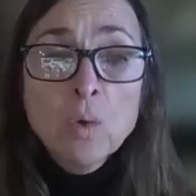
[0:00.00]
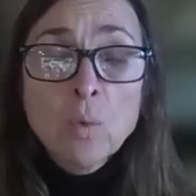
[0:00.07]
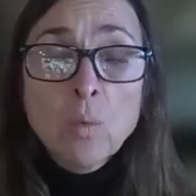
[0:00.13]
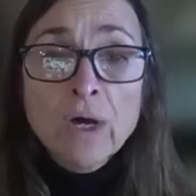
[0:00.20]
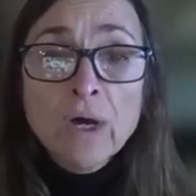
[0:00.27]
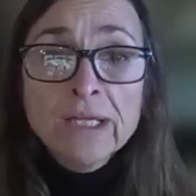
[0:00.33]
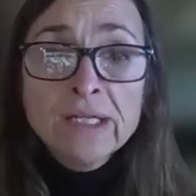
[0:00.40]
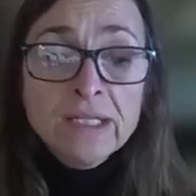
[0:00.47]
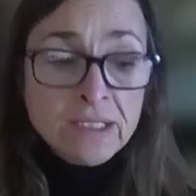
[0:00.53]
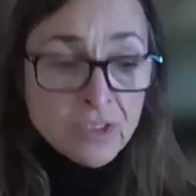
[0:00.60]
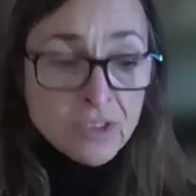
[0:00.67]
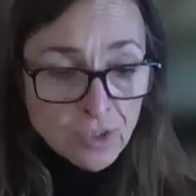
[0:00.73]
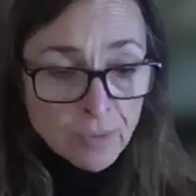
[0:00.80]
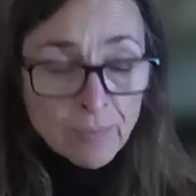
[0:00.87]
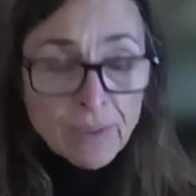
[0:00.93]
One
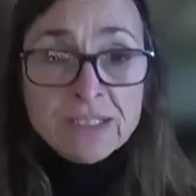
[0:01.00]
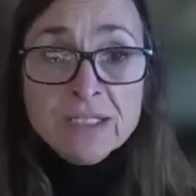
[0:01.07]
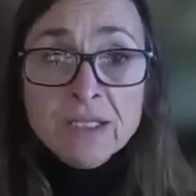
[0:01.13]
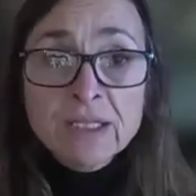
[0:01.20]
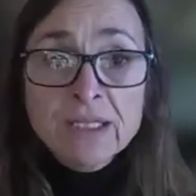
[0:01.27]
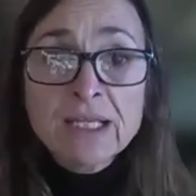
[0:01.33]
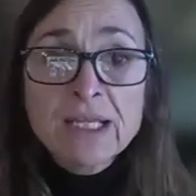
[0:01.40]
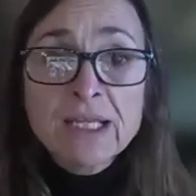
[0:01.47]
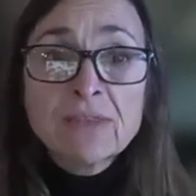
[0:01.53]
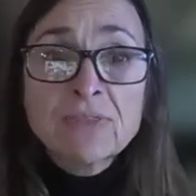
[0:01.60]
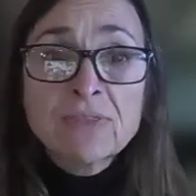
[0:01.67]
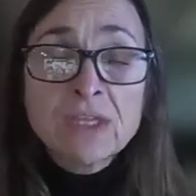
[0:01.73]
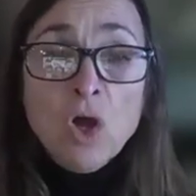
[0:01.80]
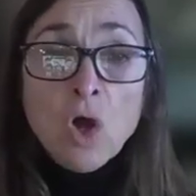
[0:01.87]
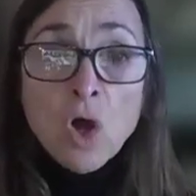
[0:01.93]
is to basically
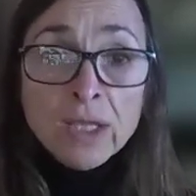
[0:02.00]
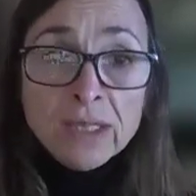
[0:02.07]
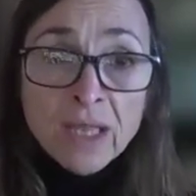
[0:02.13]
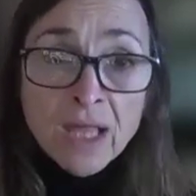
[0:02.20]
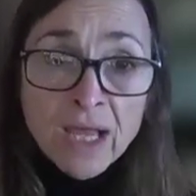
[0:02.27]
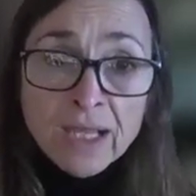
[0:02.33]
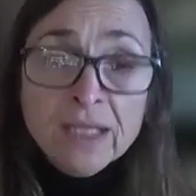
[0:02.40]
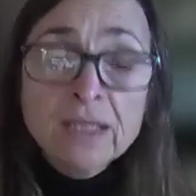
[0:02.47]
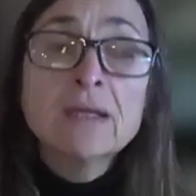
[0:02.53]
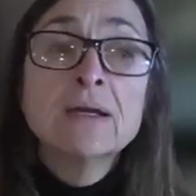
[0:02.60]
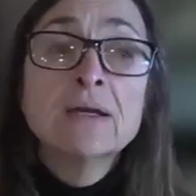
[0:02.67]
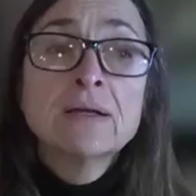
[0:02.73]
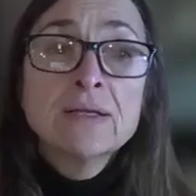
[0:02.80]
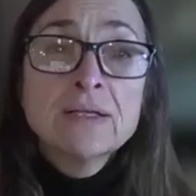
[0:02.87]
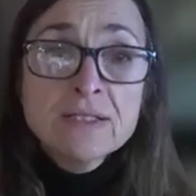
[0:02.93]
get the online
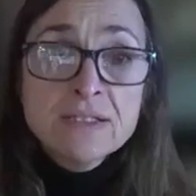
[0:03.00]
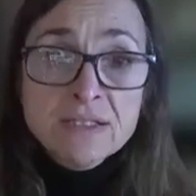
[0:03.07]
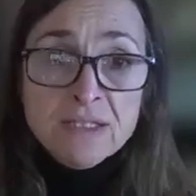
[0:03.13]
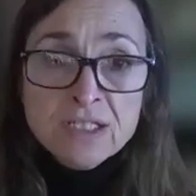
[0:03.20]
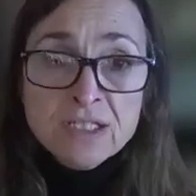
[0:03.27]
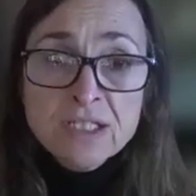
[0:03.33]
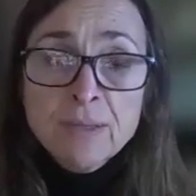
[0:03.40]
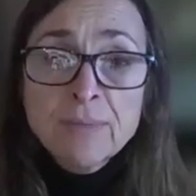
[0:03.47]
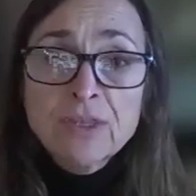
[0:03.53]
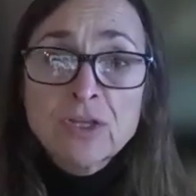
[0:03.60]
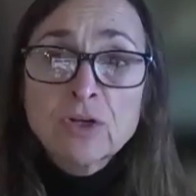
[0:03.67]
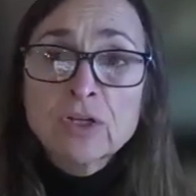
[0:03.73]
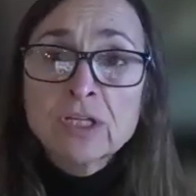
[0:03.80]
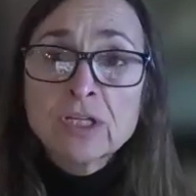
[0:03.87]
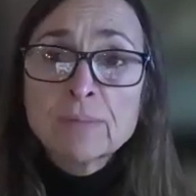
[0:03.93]
system, and
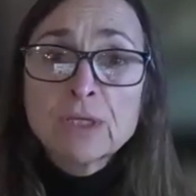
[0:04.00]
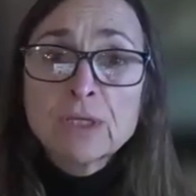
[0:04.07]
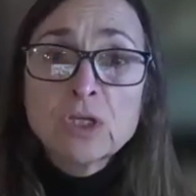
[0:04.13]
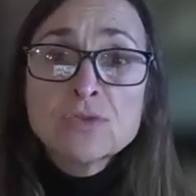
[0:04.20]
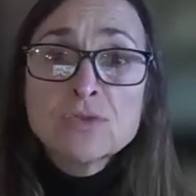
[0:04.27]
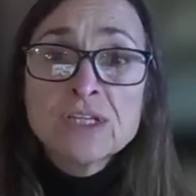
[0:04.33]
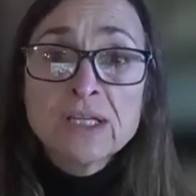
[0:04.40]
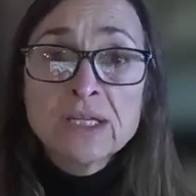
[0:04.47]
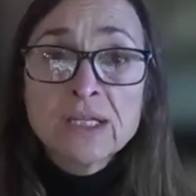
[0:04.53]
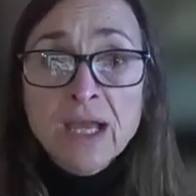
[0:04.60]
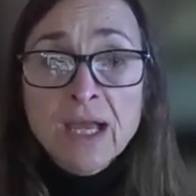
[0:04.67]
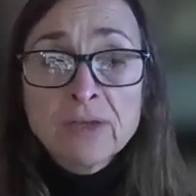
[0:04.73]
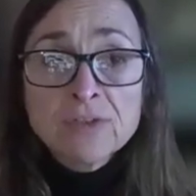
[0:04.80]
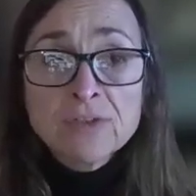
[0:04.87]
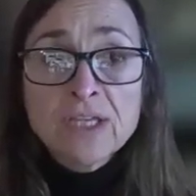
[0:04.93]
they're going to be using
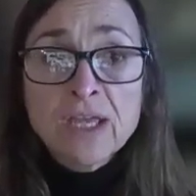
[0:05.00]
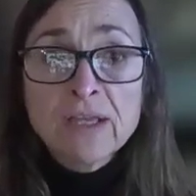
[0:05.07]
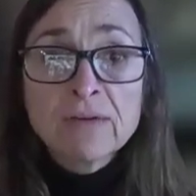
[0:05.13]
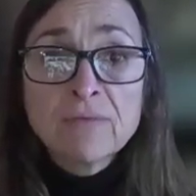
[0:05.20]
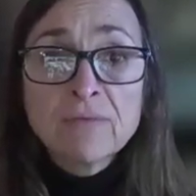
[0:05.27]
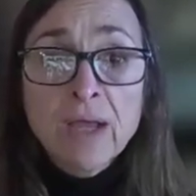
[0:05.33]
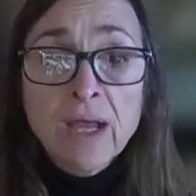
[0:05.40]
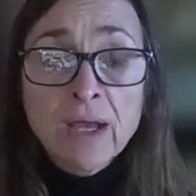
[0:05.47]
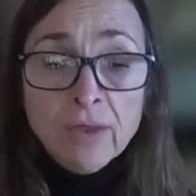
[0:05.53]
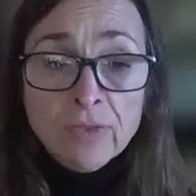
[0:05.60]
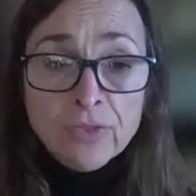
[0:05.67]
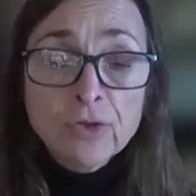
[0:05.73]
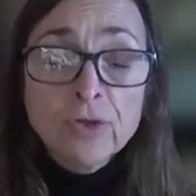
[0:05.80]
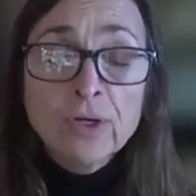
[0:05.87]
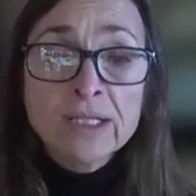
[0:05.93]
an outside,
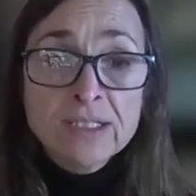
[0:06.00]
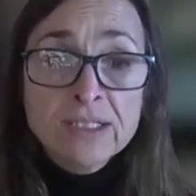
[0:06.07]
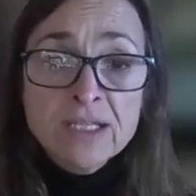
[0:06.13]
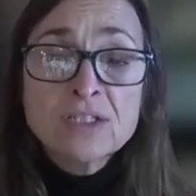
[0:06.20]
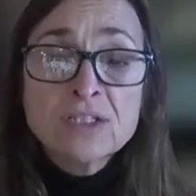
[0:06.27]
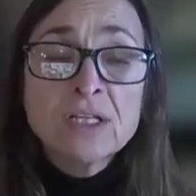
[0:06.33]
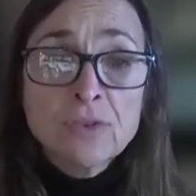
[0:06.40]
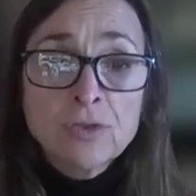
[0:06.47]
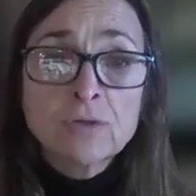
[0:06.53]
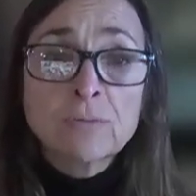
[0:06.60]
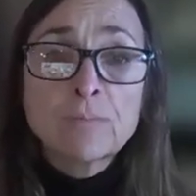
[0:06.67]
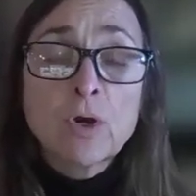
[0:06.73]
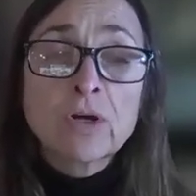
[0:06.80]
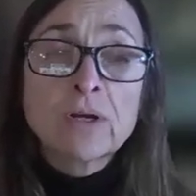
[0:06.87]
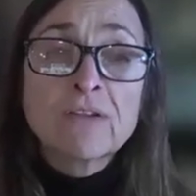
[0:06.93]
existing
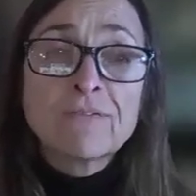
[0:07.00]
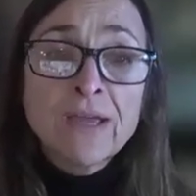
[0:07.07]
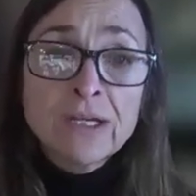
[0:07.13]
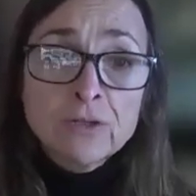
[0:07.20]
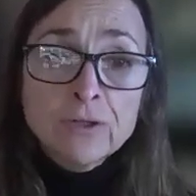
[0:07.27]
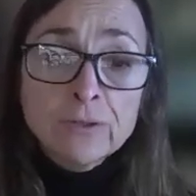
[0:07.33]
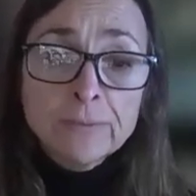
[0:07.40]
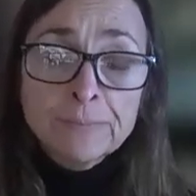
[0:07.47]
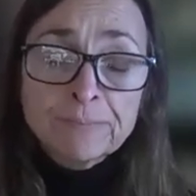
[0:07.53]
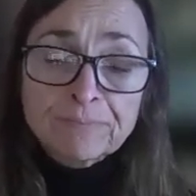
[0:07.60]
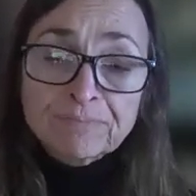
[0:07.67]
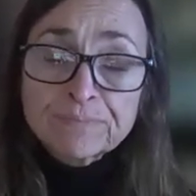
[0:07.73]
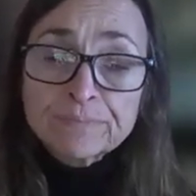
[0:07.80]
third-party vendor